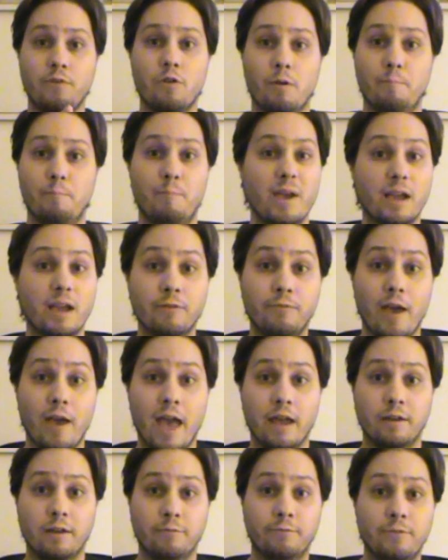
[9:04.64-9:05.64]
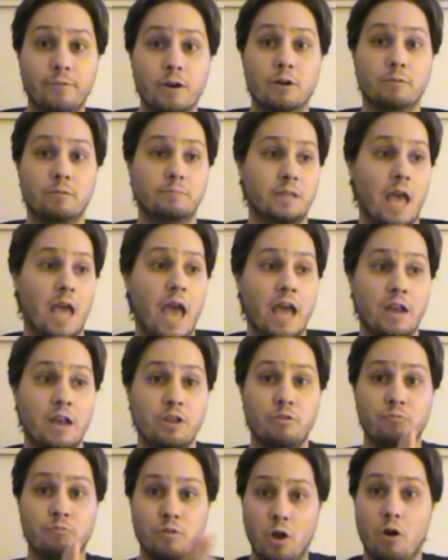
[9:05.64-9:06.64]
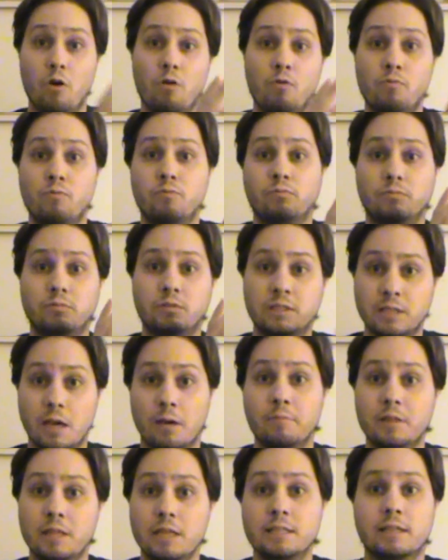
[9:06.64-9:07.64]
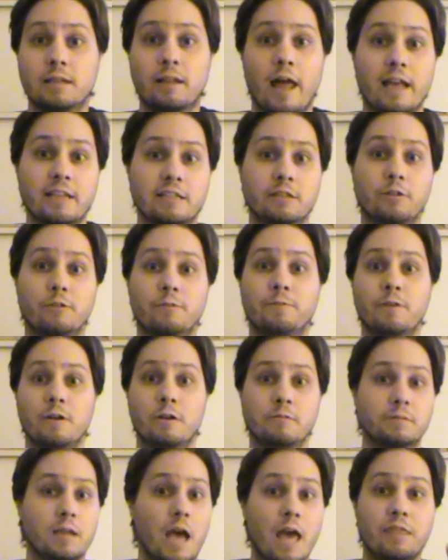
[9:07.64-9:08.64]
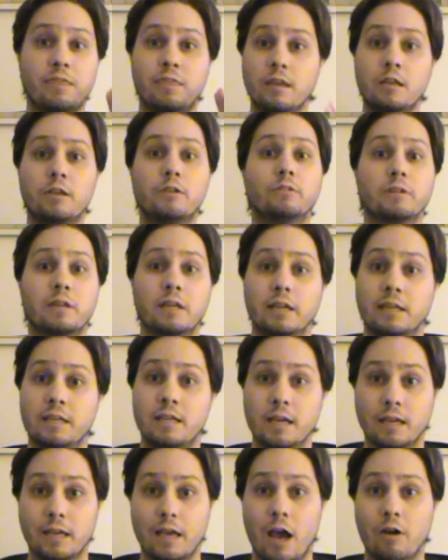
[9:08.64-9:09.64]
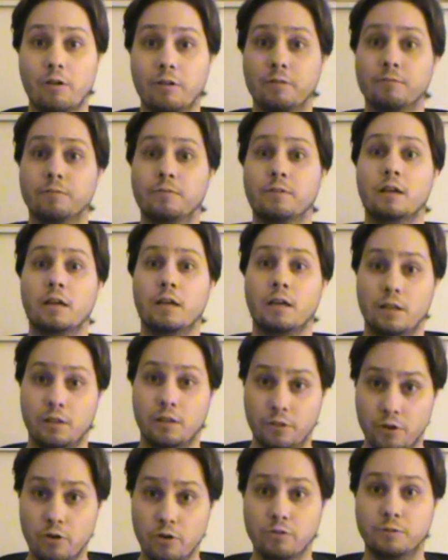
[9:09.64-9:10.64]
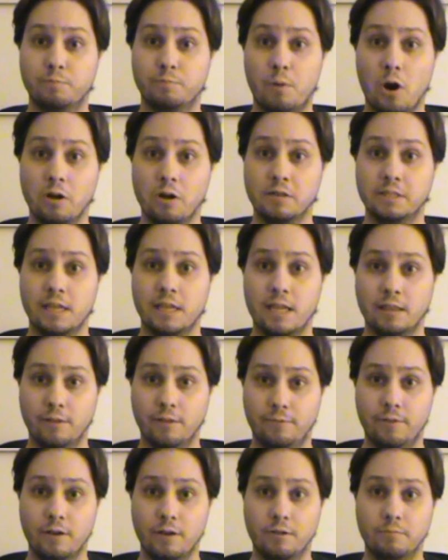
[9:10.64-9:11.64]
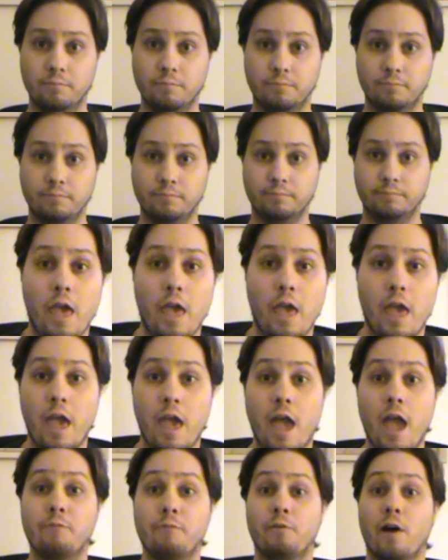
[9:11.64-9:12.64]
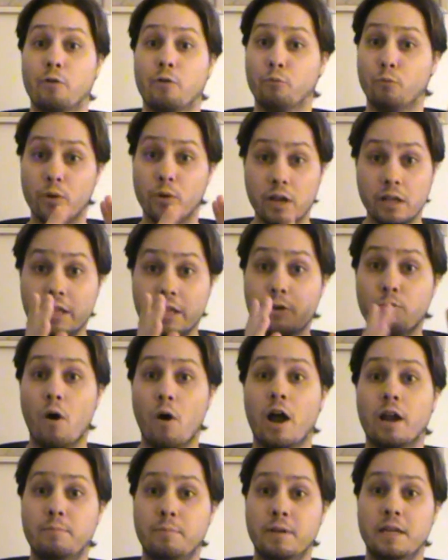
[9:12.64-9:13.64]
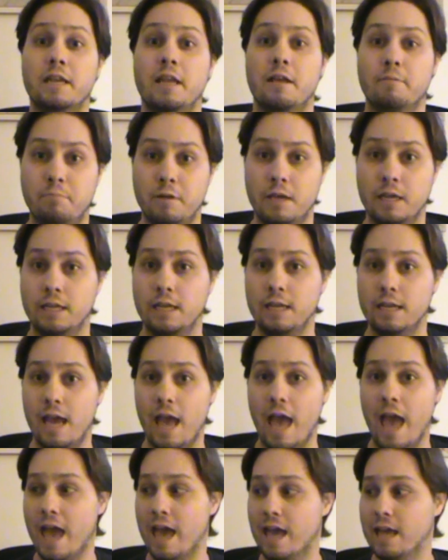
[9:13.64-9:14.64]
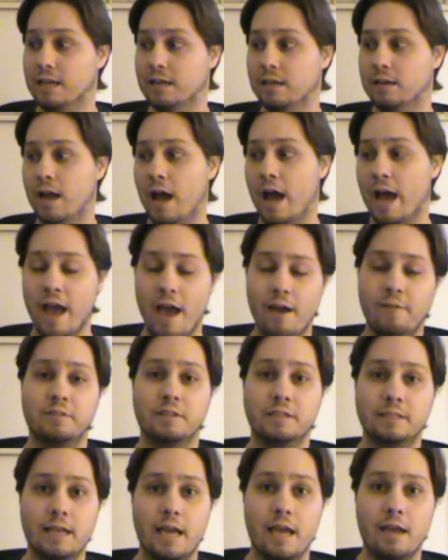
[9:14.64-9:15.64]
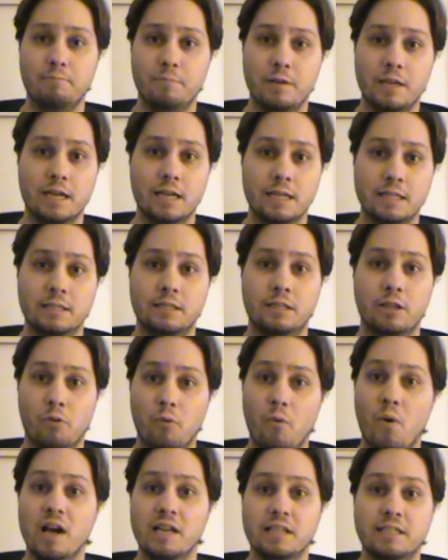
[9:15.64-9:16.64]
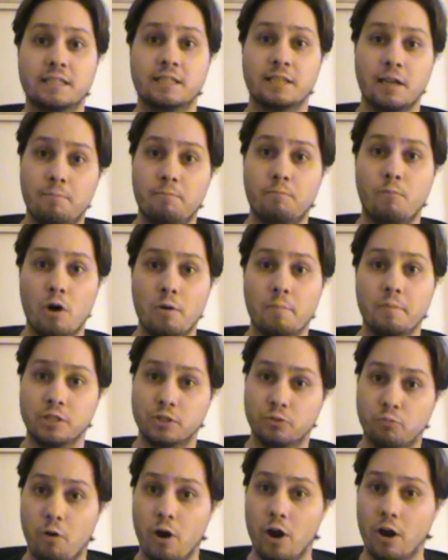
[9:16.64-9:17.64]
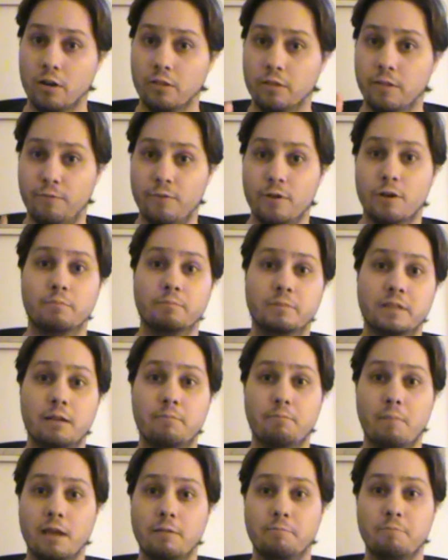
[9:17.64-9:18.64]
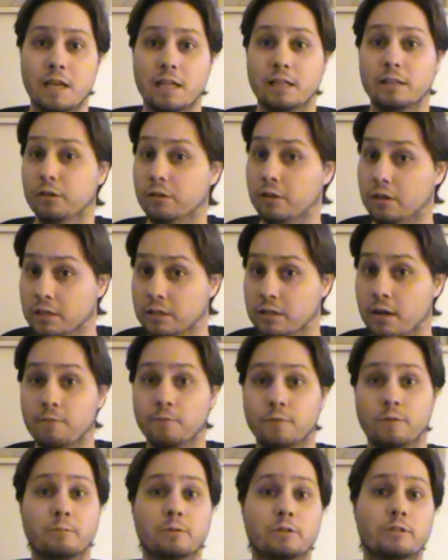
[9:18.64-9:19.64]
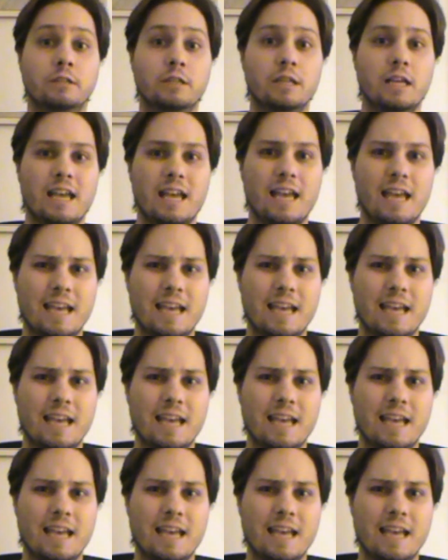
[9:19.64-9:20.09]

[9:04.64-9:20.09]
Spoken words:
if you're a big fan of films and you know some of these classical films, I think you'll get a kick out of those parts in the film. If I really want to be nitpicky, and I have to say it because there was some moments where the film did make me a little uncomfortable,